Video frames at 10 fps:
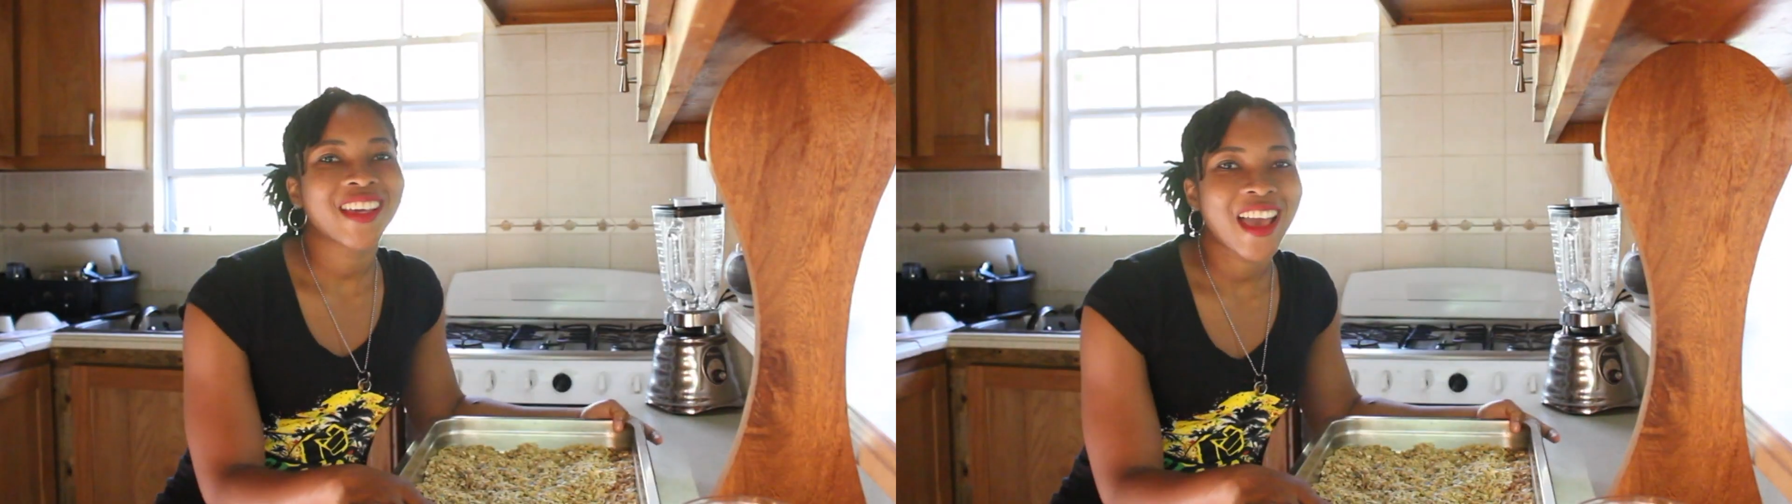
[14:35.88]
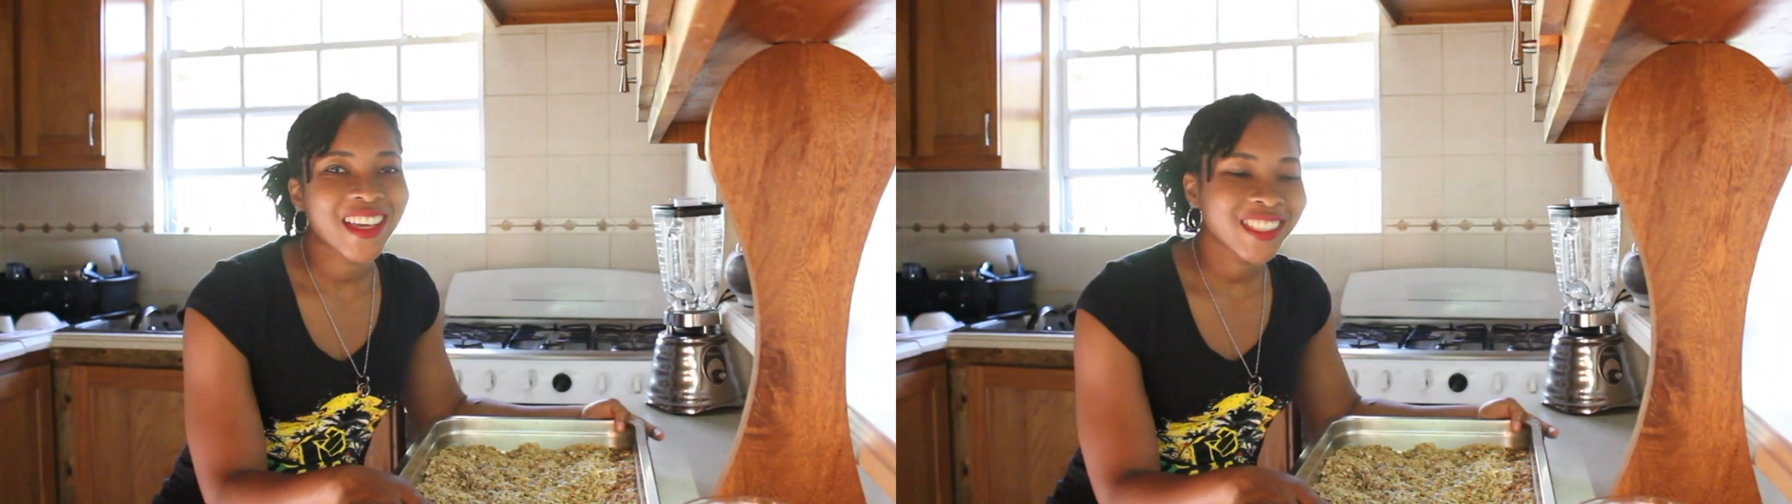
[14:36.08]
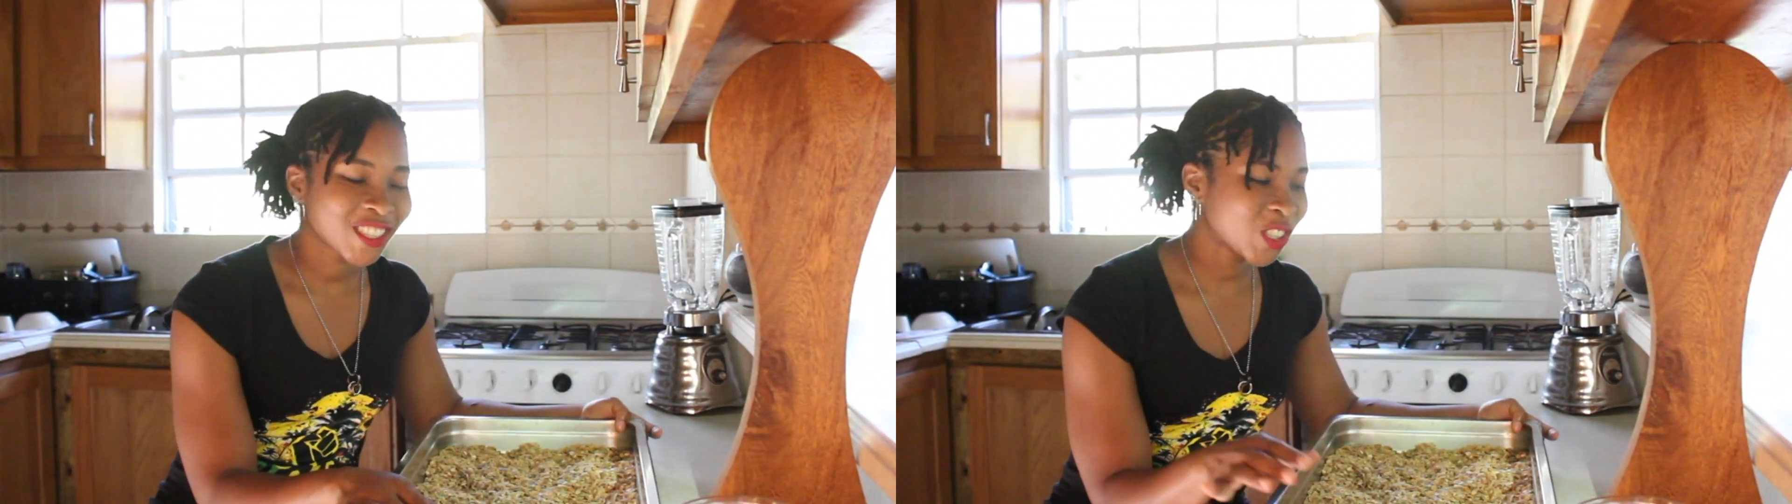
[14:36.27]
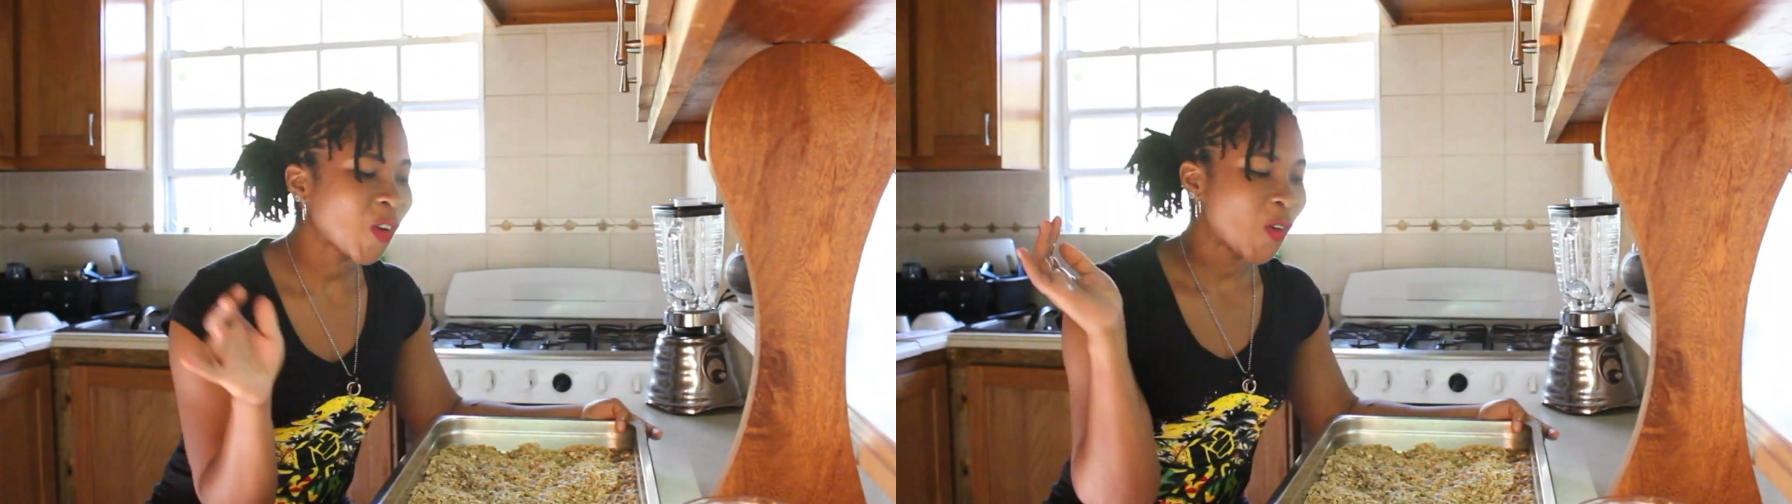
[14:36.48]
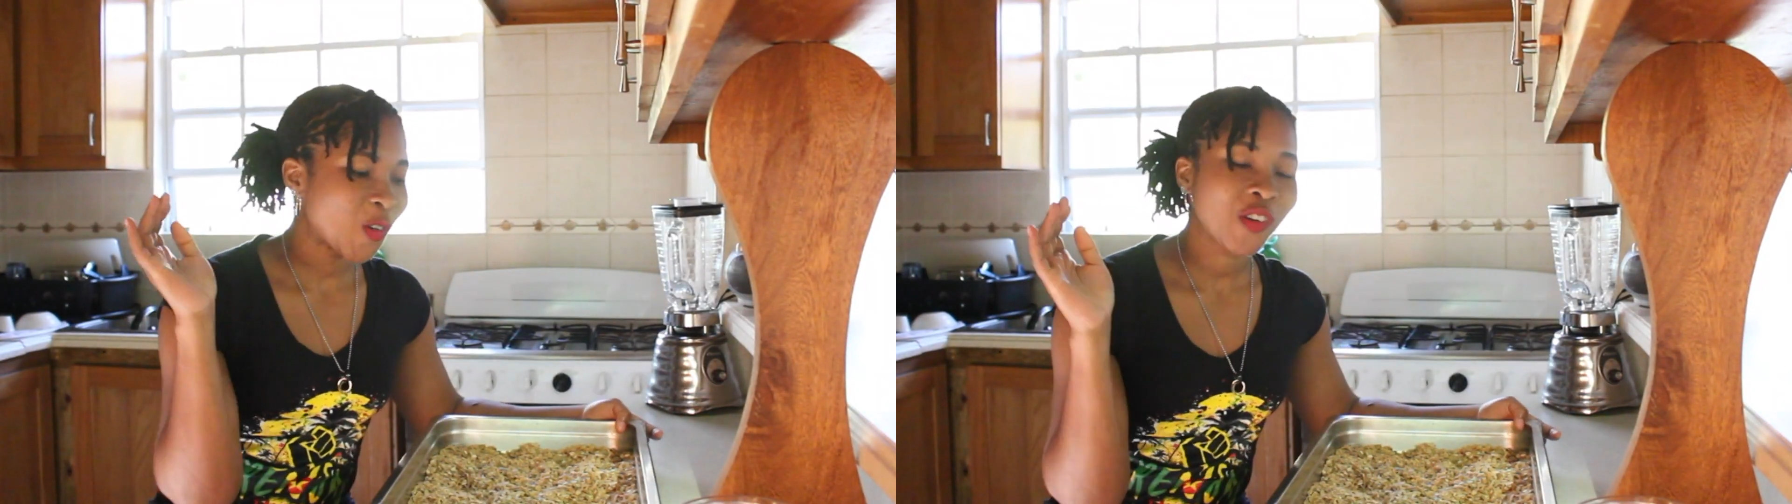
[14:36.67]
guys,
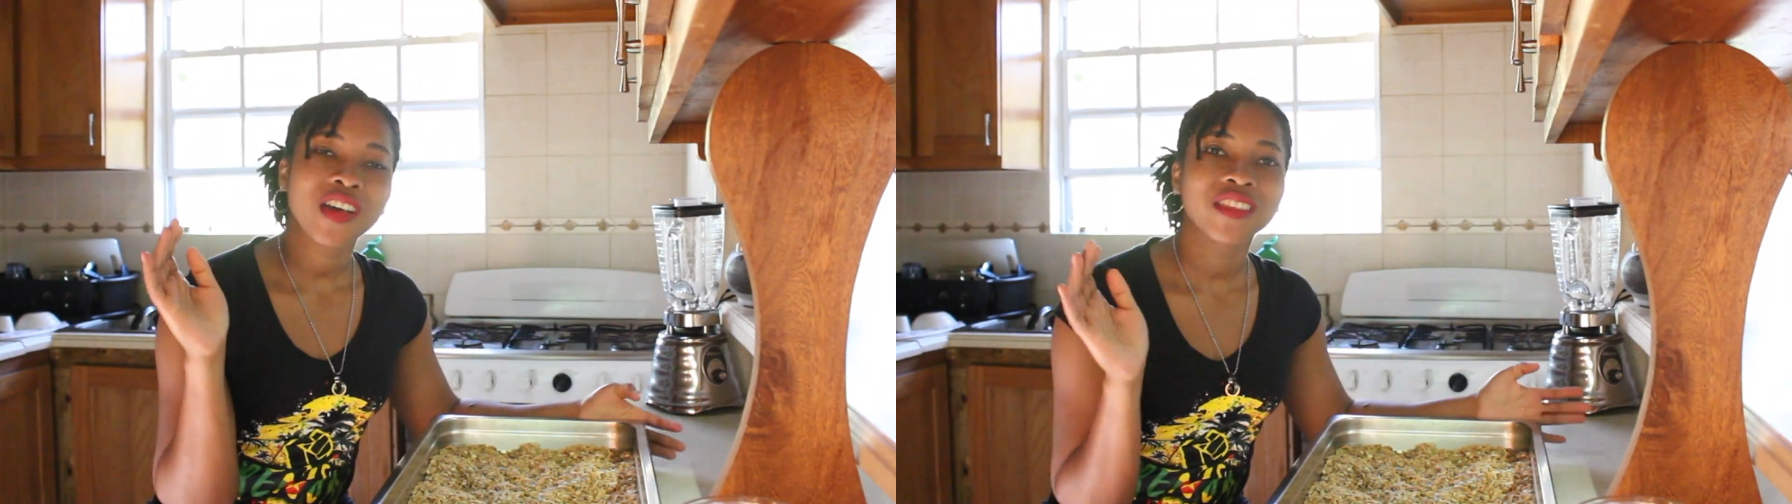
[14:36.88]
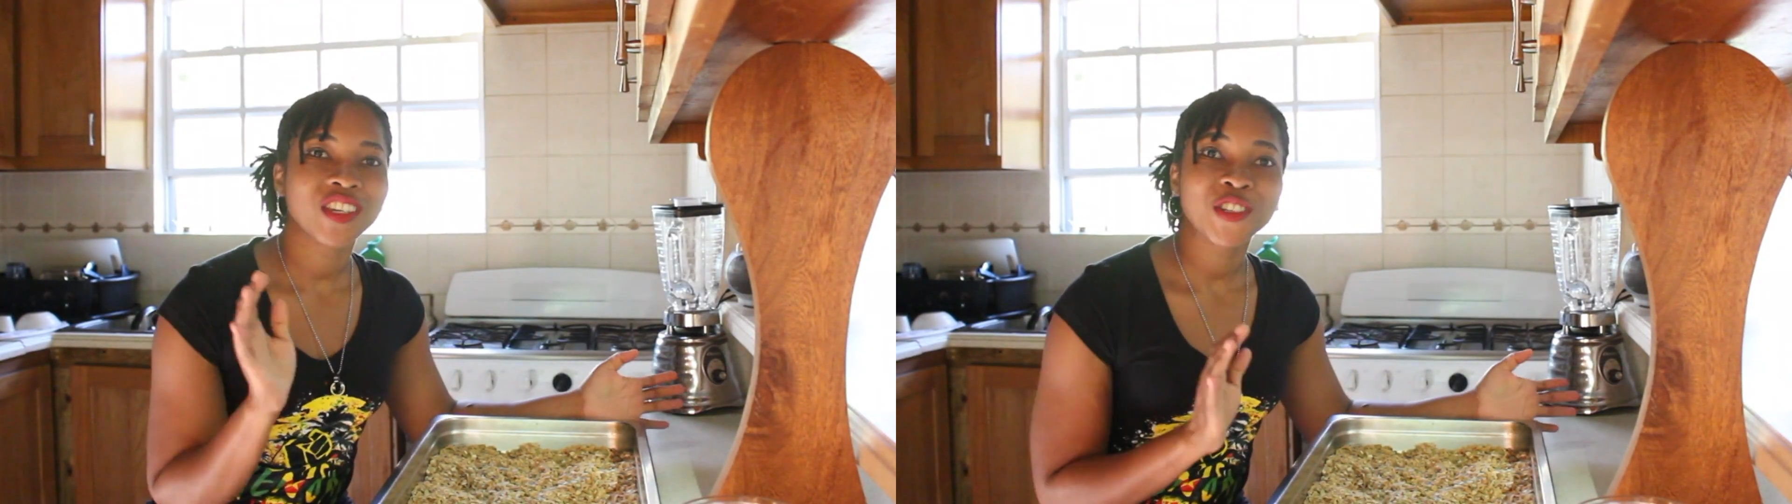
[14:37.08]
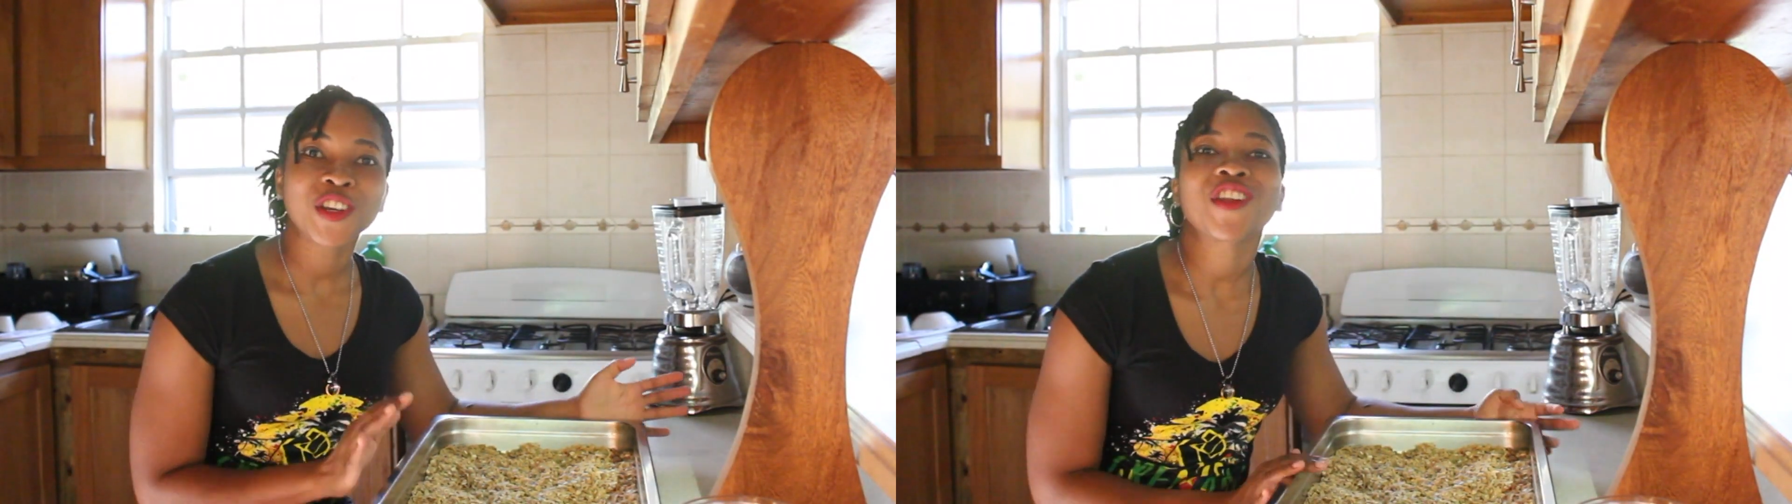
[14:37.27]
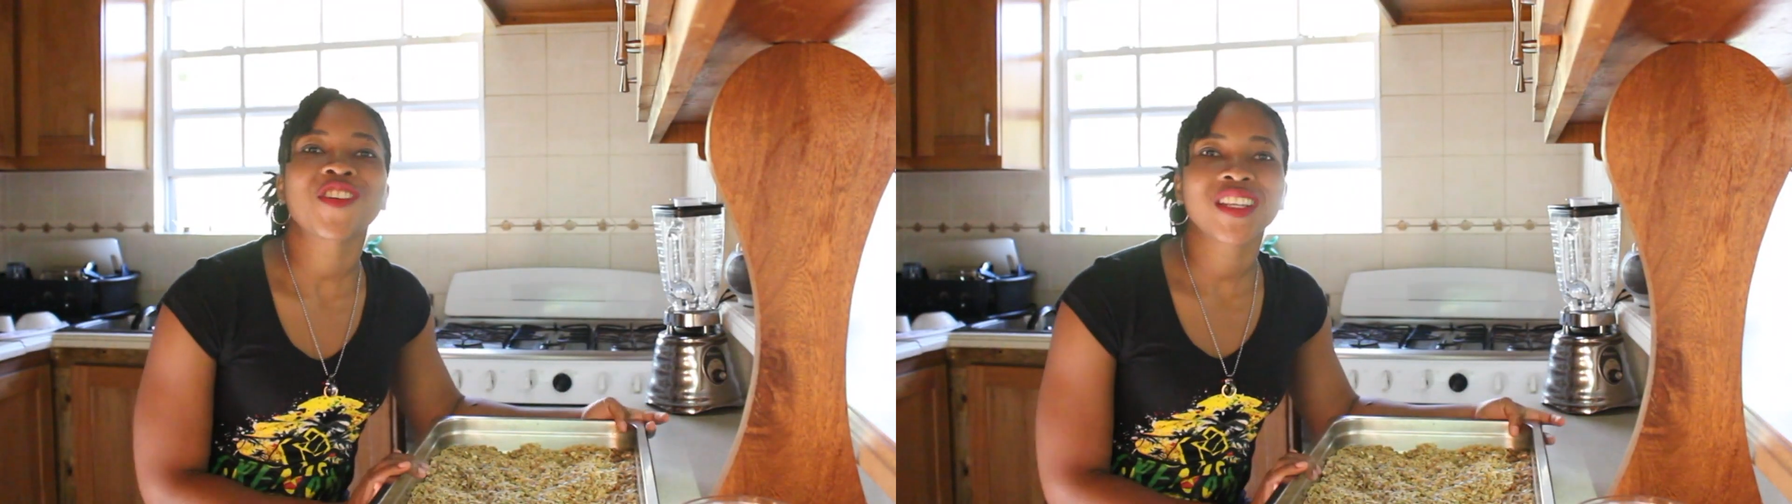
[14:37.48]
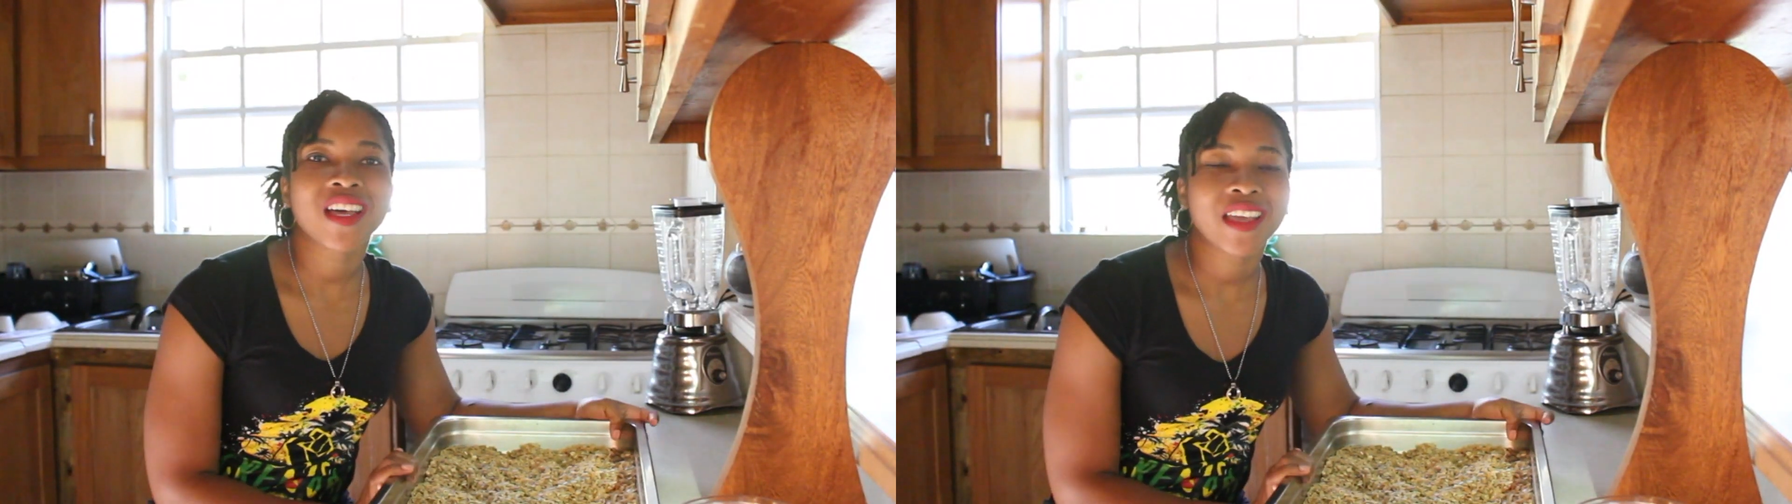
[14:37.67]
so the
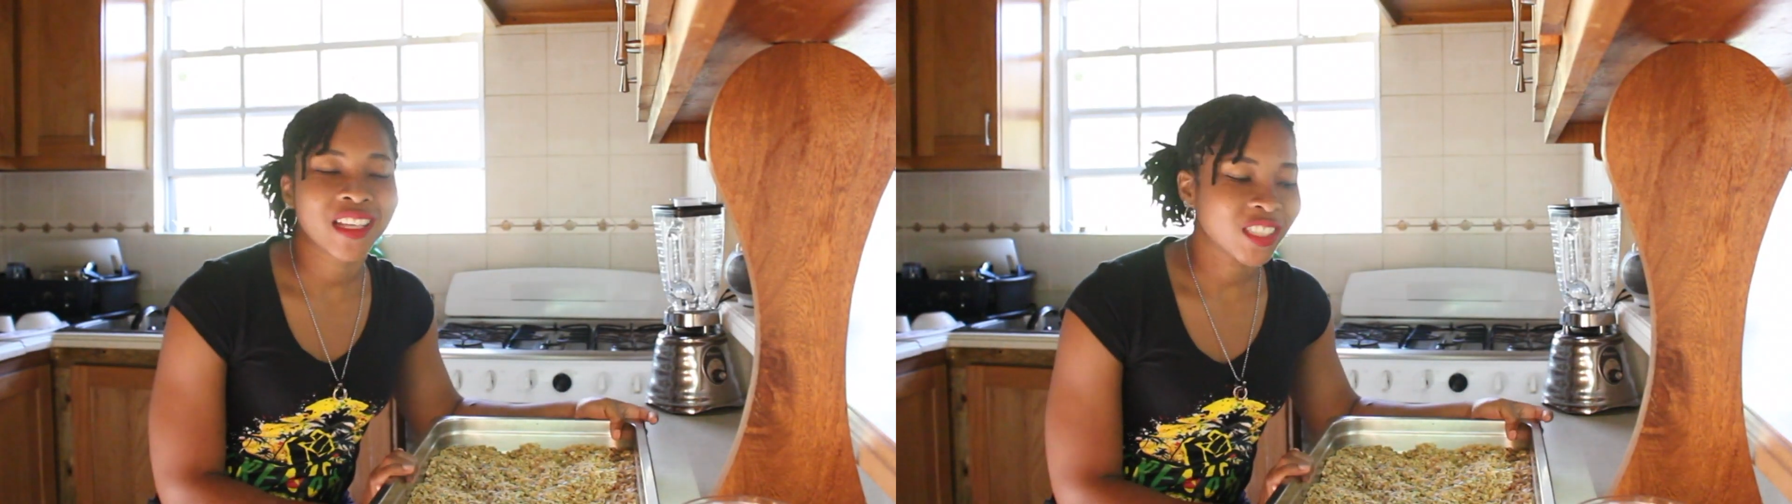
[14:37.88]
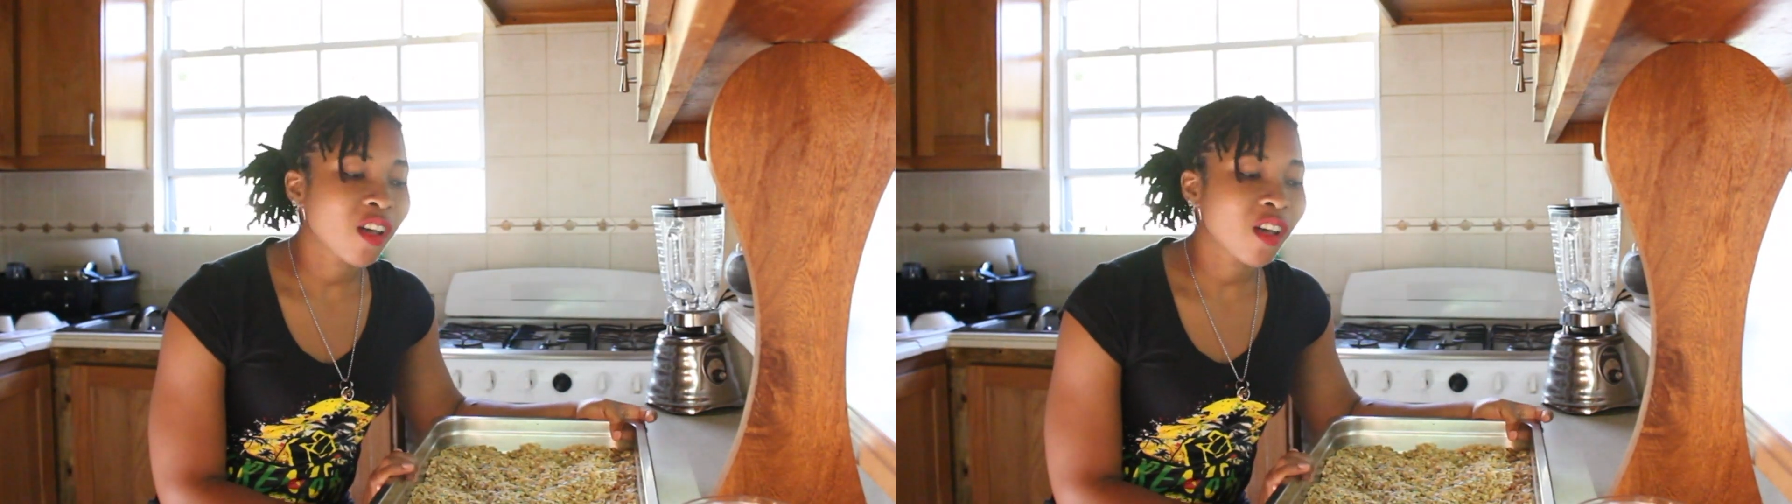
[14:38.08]
granola is